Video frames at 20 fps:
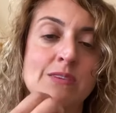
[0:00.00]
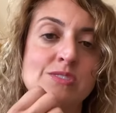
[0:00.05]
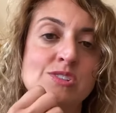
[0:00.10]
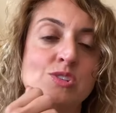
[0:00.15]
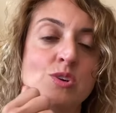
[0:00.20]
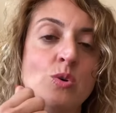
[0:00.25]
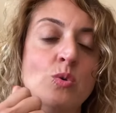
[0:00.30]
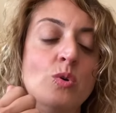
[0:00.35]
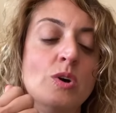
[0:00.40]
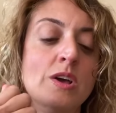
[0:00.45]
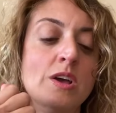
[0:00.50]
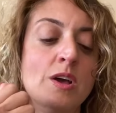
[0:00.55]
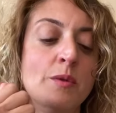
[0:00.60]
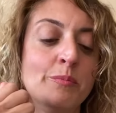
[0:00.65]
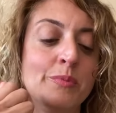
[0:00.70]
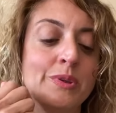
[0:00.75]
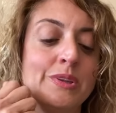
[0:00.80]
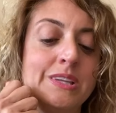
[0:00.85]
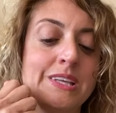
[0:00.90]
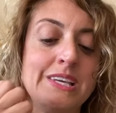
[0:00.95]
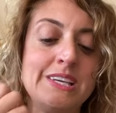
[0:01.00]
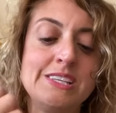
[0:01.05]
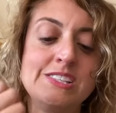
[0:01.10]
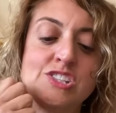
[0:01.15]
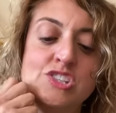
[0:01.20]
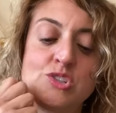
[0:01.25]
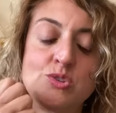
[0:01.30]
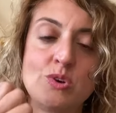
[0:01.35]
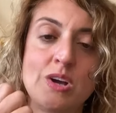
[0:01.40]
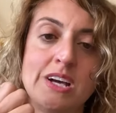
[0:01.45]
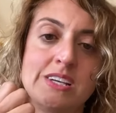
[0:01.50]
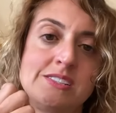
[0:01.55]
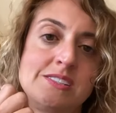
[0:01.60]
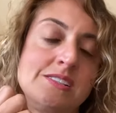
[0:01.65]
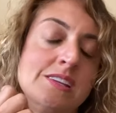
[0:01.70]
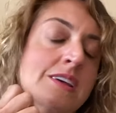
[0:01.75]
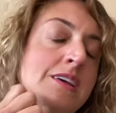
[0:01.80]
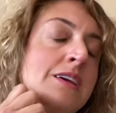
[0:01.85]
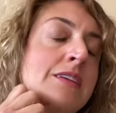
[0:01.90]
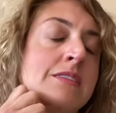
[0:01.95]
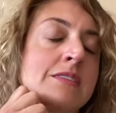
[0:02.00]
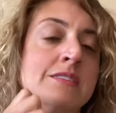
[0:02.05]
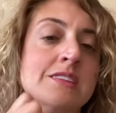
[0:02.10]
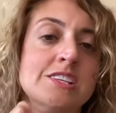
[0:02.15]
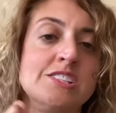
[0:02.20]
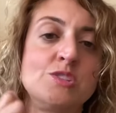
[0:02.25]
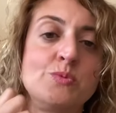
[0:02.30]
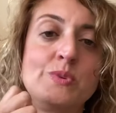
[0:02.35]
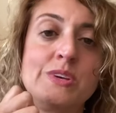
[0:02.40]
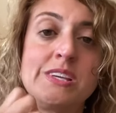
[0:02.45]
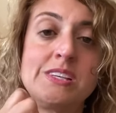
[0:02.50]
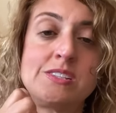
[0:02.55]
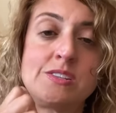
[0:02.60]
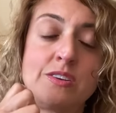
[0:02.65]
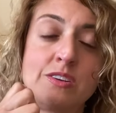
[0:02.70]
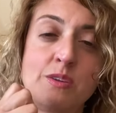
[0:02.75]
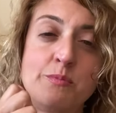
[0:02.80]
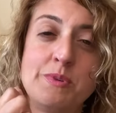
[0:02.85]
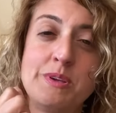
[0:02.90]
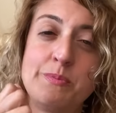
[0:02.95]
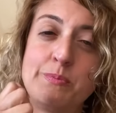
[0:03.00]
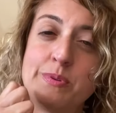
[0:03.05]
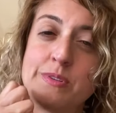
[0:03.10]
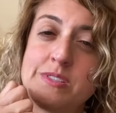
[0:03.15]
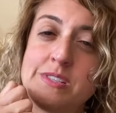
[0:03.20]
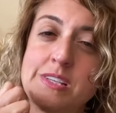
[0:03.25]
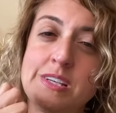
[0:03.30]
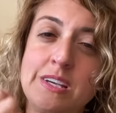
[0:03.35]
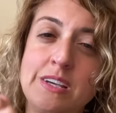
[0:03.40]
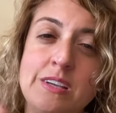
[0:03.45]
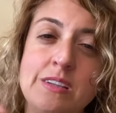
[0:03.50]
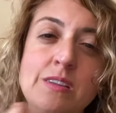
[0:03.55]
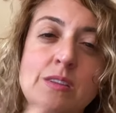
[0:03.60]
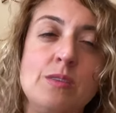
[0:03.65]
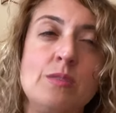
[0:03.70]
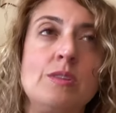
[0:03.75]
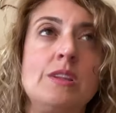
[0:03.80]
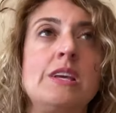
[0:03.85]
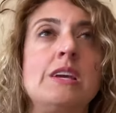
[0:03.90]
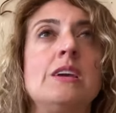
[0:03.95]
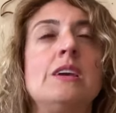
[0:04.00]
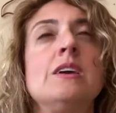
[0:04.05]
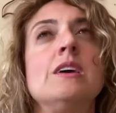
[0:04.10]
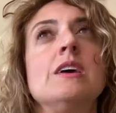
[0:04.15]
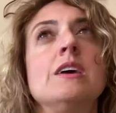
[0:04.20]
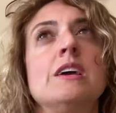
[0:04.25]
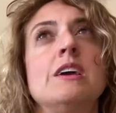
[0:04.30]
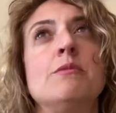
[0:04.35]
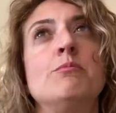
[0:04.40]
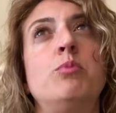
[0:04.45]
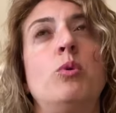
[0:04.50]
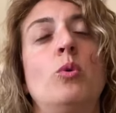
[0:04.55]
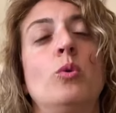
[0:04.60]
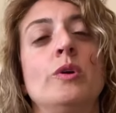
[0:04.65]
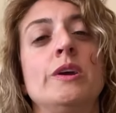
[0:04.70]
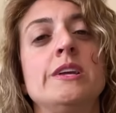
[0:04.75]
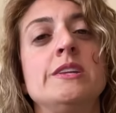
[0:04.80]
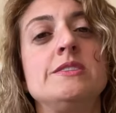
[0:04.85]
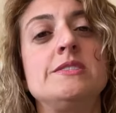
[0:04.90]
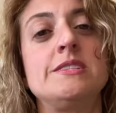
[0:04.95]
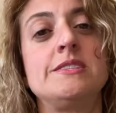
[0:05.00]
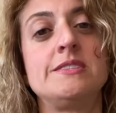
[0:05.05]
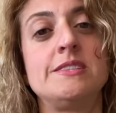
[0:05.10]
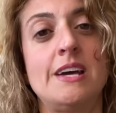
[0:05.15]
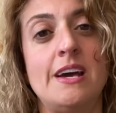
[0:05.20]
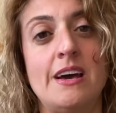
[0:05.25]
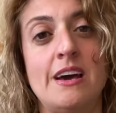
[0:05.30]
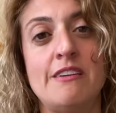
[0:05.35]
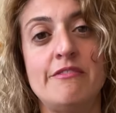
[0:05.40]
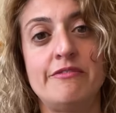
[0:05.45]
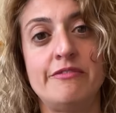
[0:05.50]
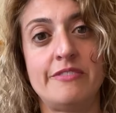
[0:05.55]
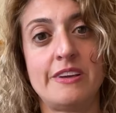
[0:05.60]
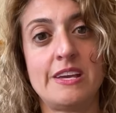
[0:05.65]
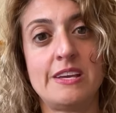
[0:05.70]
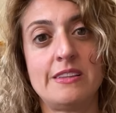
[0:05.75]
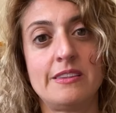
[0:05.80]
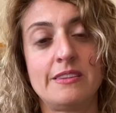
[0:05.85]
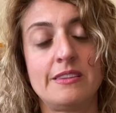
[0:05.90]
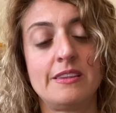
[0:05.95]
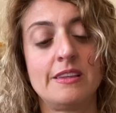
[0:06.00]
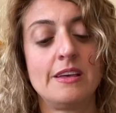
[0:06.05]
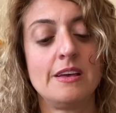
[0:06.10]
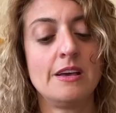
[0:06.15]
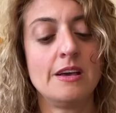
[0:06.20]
So please trust this week is going to be particularly important to have faith